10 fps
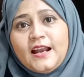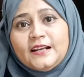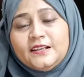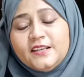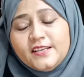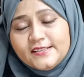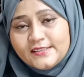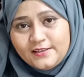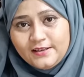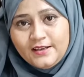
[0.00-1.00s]
at
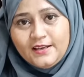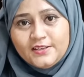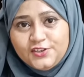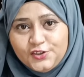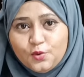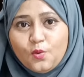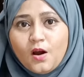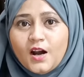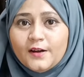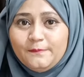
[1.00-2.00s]
least you
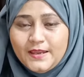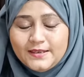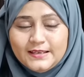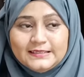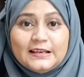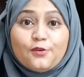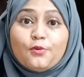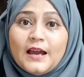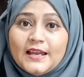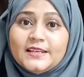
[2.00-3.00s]
are making the
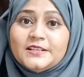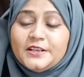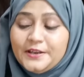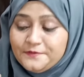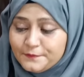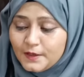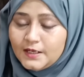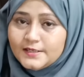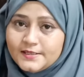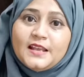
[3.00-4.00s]
right efforts.